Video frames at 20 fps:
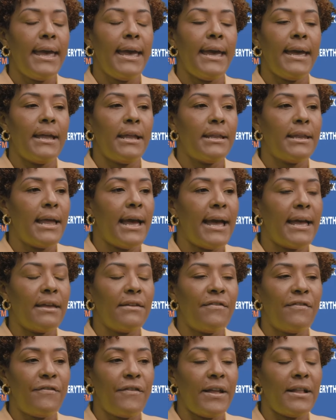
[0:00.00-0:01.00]
And I
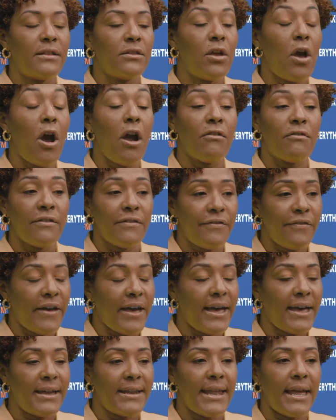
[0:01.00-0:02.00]
felt
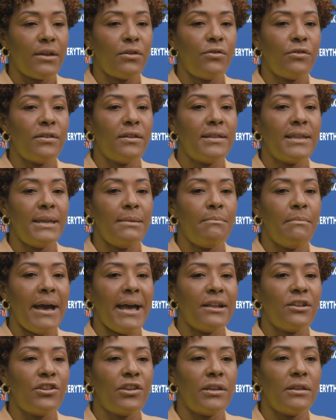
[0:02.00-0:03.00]
horrified. I couldn't
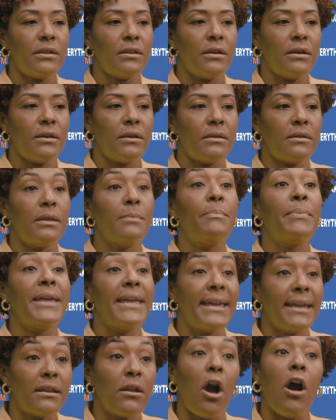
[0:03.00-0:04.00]
imagine the
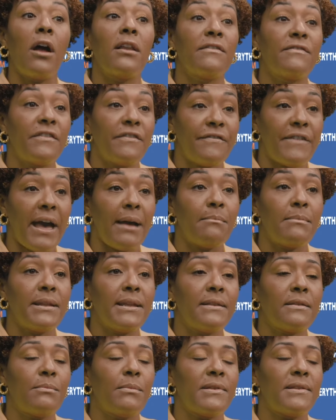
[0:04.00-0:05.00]
pain all of the
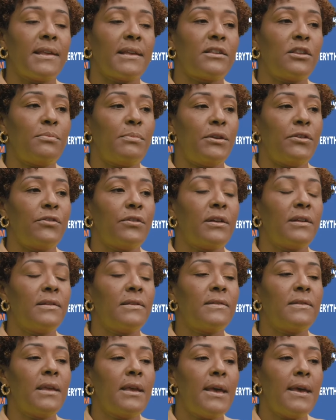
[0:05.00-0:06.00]
families must
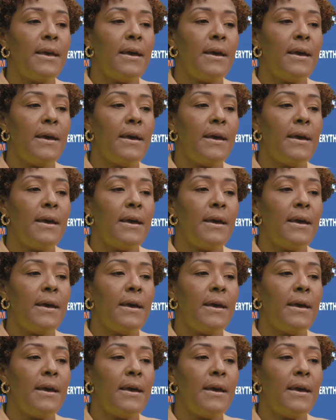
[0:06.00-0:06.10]
experience.